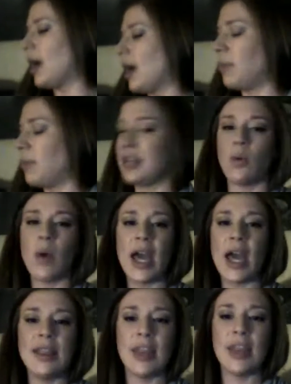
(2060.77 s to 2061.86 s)
But it's a
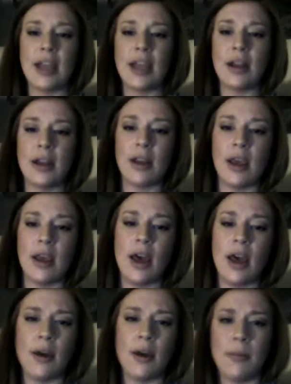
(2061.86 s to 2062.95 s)
way that,
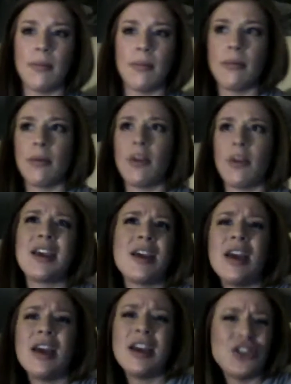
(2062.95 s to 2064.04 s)
like,
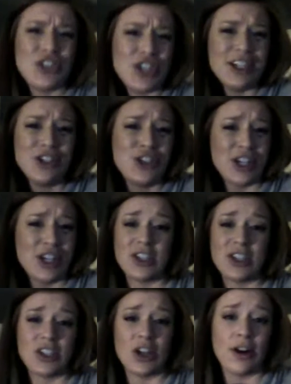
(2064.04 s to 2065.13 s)
she just started
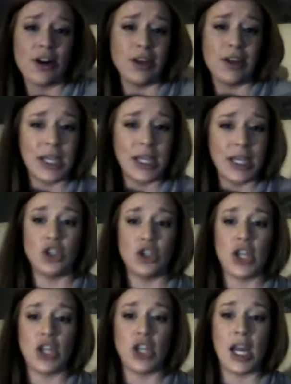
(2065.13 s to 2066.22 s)
using it in January.